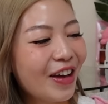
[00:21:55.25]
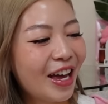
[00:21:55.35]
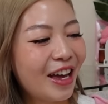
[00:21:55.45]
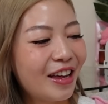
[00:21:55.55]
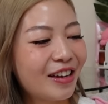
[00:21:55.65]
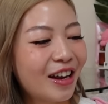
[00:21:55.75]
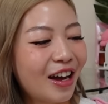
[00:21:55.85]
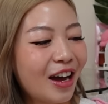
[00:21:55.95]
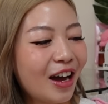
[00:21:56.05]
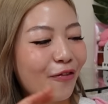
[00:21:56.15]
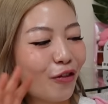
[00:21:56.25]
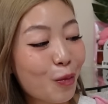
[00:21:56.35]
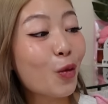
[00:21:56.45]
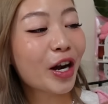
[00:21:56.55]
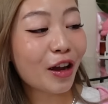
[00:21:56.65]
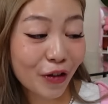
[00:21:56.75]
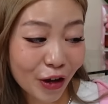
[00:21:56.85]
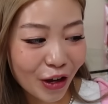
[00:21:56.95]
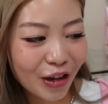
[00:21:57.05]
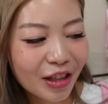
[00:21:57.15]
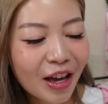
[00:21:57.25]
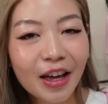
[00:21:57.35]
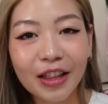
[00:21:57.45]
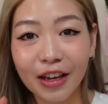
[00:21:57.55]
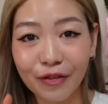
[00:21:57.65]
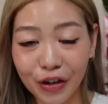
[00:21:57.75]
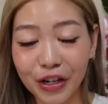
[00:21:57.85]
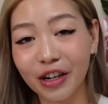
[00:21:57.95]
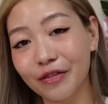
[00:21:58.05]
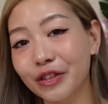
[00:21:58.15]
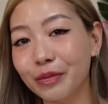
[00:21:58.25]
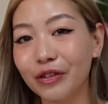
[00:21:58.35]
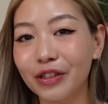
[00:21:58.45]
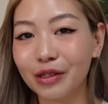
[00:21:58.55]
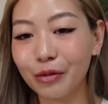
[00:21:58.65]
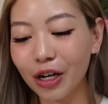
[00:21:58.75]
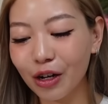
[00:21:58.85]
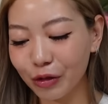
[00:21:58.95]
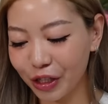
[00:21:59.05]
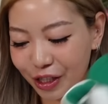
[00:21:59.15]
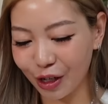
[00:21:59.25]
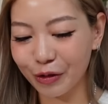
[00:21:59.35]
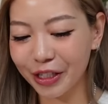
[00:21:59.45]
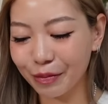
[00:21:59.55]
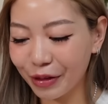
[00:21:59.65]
And from what I've heard, they are very comfortable as well, which is always a